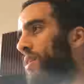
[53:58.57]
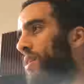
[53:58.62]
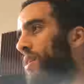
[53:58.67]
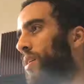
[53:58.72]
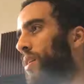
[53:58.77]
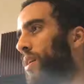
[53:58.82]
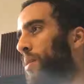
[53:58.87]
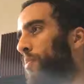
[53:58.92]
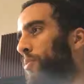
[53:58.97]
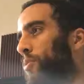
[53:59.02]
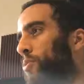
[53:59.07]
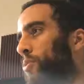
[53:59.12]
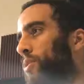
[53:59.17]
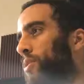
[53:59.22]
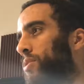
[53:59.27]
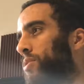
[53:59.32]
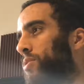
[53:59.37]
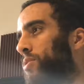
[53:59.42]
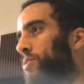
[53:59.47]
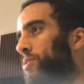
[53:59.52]
I'm
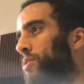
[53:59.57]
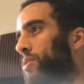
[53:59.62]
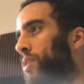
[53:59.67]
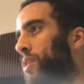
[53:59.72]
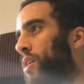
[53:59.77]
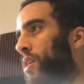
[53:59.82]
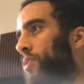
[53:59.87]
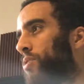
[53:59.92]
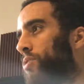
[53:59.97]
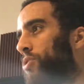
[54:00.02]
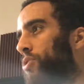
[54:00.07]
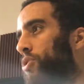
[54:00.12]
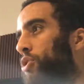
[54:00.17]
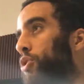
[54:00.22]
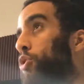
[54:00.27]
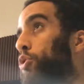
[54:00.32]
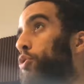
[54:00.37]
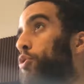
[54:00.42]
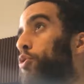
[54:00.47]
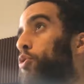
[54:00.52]
going to talk
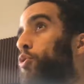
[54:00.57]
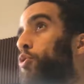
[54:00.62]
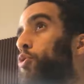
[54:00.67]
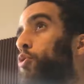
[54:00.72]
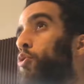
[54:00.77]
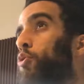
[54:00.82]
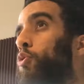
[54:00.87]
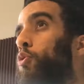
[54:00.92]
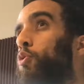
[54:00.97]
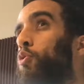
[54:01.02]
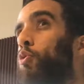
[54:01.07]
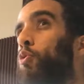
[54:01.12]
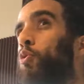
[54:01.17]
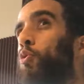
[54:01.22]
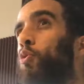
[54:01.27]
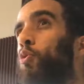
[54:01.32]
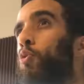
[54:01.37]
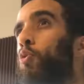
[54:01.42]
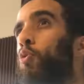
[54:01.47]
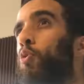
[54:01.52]

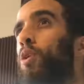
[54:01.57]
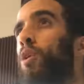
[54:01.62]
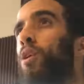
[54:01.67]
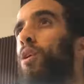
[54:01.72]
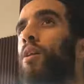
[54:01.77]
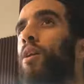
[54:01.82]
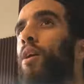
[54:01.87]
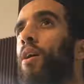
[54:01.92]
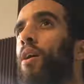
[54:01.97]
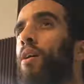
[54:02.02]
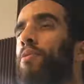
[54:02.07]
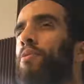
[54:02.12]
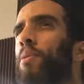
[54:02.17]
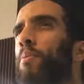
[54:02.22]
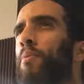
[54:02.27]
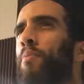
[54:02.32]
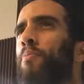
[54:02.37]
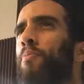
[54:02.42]
to some